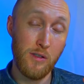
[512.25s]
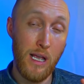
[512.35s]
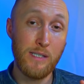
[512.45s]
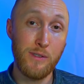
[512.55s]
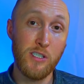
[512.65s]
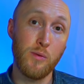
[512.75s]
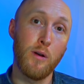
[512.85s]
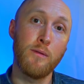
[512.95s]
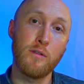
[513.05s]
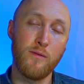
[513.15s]
as we just
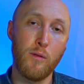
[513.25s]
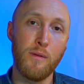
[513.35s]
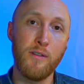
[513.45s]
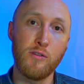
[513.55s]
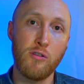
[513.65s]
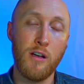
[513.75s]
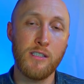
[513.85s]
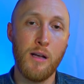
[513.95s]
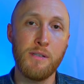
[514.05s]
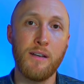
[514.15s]
went over, this formula fields
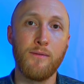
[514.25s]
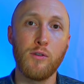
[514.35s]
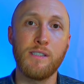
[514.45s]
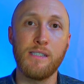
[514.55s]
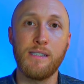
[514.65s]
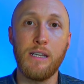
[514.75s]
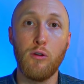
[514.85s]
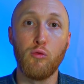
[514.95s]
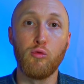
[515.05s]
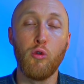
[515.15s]
cross object versus the
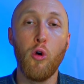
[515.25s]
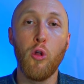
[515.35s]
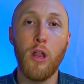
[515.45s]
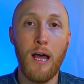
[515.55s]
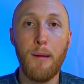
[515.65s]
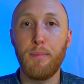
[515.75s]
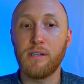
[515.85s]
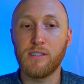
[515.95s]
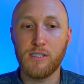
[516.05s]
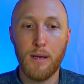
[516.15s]
roll up
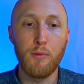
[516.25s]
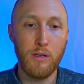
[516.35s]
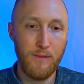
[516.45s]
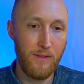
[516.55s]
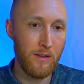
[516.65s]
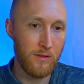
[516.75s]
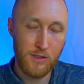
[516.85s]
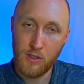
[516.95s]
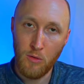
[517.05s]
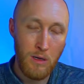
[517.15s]
summary field.
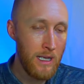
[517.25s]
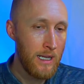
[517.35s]
So